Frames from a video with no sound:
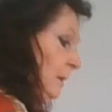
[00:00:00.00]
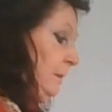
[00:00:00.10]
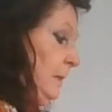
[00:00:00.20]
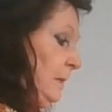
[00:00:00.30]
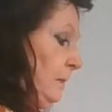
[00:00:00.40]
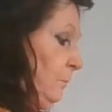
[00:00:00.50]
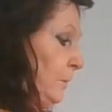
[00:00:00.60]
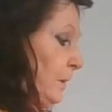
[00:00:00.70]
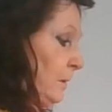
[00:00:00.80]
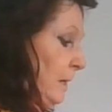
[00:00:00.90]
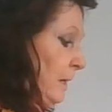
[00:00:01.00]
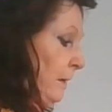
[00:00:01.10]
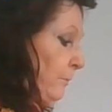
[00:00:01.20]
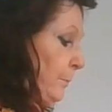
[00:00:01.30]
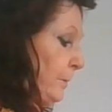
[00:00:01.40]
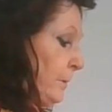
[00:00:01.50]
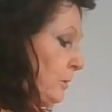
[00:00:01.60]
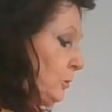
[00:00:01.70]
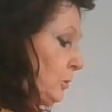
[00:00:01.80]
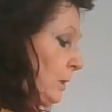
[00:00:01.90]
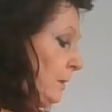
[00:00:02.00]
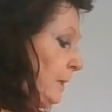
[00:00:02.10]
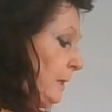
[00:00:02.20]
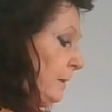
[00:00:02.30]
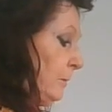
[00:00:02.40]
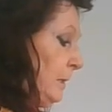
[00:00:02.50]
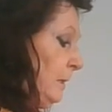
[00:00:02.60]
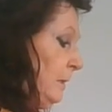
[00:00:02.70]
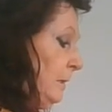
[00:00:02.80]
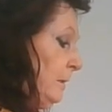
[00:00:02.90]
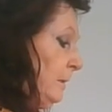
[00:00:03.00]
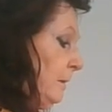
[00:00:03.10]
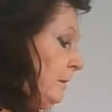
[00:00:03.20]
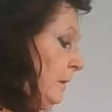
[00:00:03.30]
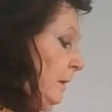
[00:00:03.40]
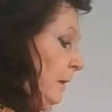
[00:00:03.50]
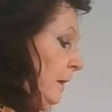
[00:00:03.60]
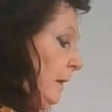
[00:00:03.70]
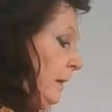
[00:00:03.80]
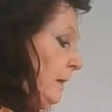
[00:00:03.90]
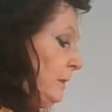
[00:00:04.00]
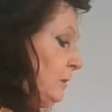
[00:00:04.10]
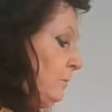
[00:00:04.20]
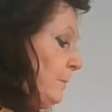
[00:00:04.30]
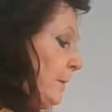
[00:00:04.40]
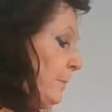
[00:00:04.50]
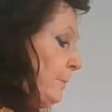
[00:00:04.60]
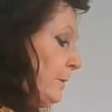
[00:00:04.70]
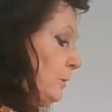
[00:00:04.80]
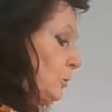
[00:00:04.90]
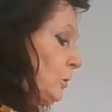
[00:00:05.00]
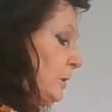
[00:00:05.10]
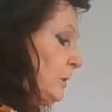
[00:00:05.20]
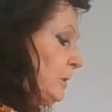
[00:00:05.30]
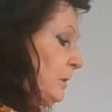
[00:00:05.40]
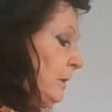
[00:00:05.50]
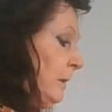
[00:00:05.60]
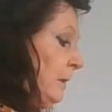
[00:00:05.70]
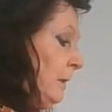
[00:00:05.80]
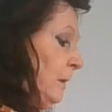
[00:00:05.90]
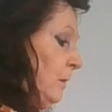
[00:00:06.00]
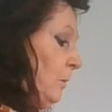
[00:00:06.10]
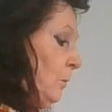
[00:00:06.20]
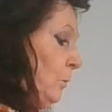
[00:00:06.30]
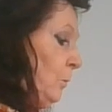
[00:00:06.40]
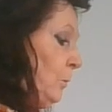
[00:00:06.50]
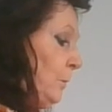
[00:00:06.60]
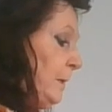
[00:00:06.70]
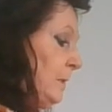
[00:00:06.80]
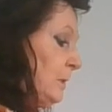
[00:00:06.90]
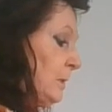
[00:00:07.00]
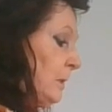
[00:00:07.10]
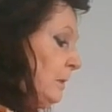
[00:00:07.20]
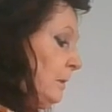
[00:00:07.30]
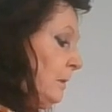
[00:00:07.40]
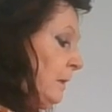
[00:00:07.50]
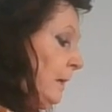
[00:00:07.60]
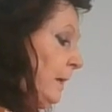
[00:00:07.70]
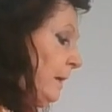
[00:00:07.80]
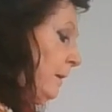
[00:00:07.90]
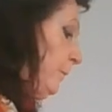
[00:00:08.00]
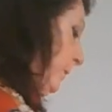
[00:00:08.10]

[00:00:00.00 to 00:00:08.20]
and then we're going to have a branch coming out here. And remember, branches always have